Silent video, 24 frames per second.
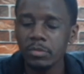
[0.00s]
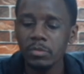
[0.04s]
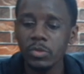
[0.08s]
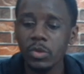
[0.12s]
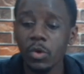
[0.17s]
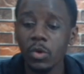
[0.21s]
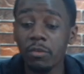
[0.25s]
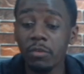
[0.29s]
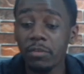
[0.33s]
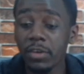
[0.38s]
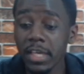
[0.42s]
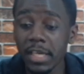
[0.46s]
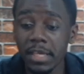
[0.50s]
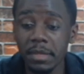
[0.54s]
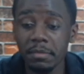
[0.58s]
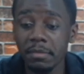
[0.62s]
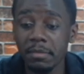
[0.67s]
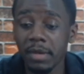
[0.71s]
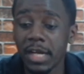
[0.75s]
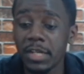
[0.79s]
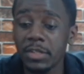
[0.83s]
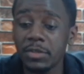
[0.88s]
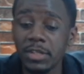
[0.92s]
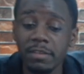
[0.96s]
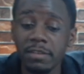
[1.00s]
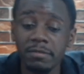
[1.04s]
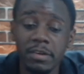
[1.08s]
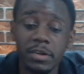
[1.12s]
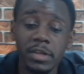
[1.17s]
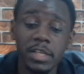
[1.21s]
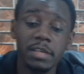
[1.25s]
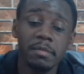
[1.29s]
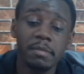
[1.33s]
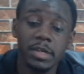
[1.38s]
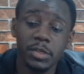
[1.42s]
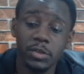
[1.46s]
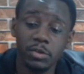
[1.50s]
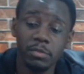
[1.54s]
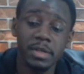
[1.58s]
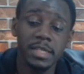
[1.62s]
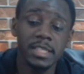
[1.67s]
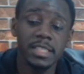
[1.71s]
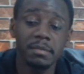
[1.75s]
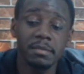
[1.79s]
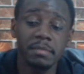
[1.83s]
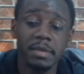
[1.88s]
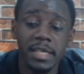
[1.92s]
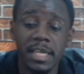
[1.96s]
of him, and you never know, he might torment
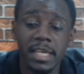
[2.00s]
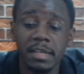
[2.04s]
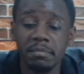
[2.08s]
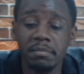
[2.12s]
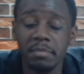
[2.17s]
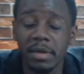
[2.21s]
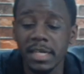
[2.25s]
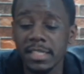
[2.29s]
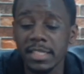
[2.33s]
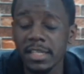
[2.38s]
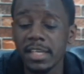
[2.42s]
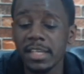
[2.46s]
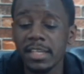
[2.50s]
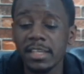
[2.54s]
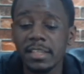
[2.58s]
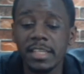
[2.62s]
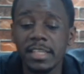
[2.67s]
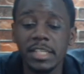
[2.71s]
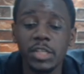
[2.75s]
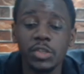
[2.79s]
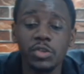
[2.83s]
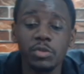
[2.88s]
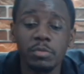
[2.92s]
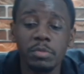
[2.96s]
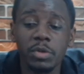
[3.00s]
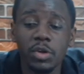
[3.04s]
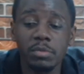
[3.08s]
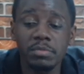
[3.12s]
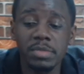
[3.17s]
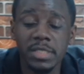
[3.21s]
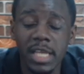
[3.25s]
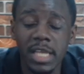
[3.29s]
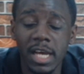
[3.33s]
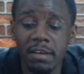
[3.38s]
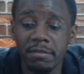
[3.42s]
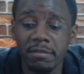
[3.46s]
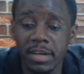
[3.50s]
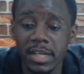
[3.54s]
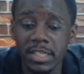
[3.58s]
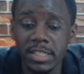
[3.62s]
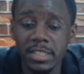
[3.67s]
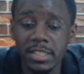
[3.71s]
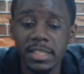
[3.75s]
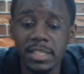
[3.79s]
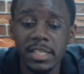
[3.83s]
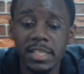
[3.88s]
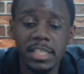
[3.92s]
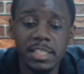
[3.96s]
them again. But they need to be
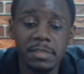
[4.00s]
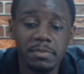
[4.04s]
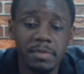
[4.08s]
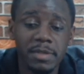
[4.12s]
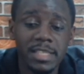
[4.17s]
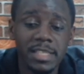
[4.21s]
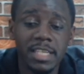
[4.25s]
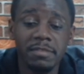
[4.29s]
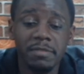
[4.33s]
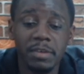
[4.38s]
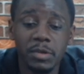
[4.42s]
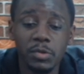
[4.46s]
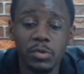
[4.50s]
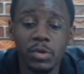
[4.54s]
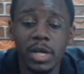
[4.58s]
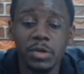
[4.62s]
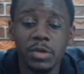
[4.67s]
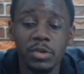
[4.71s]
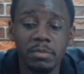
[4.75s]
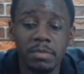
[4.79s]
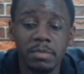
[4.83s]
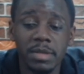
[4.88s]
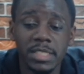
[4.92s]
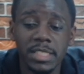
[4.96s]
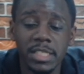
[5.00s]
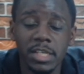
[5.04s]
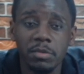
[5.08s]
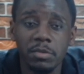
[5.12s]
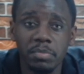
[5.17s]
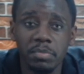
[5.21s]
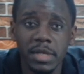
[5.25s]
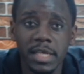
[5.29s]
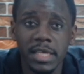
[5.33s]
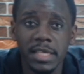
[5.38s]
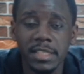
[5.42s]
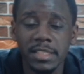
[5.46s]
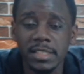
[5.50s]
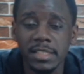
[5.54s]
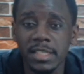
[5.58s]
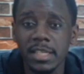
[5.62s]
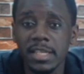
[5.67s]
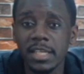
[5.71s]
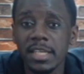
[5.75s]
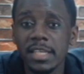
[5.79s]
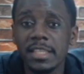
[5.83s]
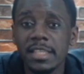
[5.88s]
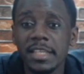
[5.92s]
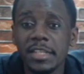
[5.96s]
observant, especially if at all Anton Martial plays.
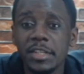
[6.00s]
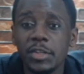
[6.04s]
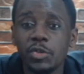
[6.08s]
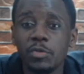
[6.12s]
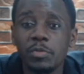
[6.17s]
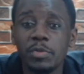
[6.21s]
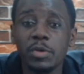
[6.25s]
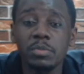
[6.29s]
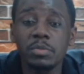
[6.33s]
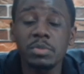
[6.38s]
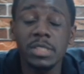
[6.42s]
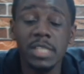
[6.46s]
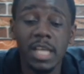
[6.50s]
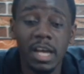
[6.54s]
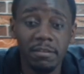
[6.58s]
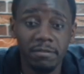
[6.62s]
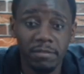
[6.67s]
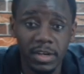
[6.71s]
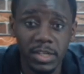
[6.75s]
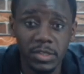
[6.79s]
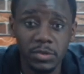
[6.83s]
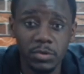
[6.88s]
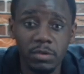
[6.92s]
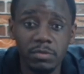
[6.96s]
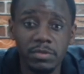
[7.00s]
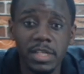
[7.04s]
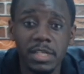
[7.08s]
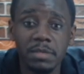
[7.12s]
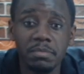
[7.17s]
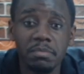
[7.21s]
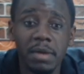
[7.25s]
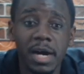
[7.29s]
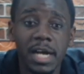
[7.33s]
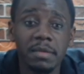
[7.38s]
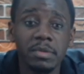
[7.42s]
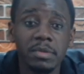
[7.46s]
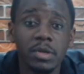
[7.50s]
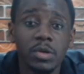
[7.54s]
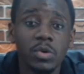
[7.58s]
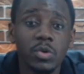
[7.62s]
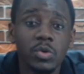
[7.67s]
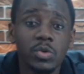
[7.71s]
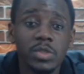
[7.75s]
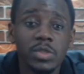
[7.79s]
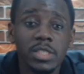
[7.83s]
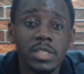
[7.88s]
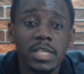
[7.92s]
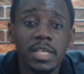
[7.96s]
They need to be observant of that man,
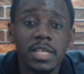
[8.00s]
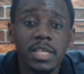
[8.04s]
because